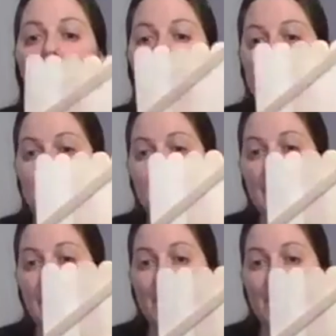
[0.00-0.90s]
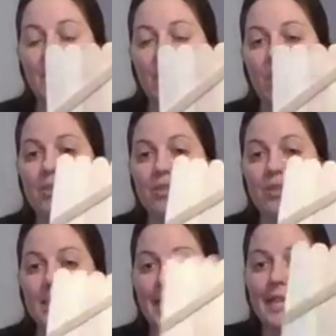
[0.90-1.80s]
and we're just going to lay it across
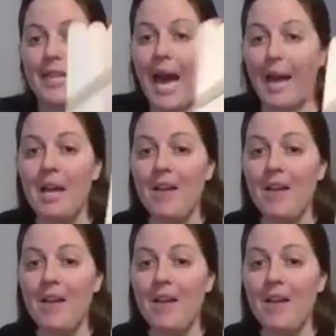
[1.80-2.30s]
just like that.